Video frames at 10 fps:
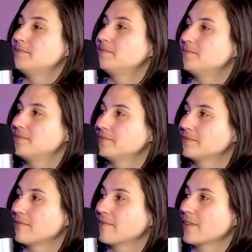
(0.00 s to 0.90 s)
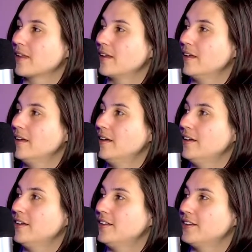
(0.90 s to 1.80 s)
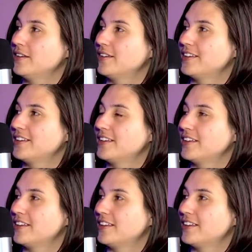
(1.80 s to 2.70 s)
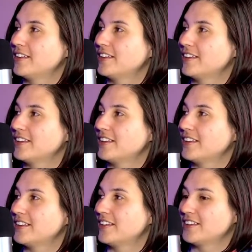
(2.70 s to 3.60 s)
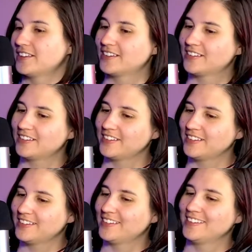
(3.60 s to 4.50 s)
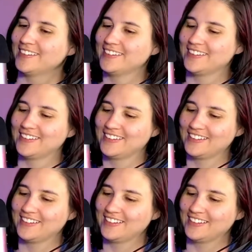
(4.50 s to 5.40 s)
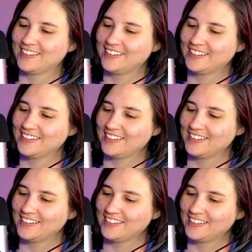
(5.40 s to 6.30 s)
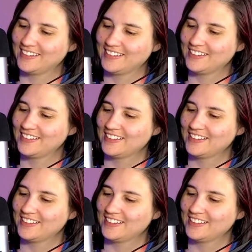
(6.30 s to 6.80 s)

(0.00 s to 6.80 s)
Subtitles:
[no speech]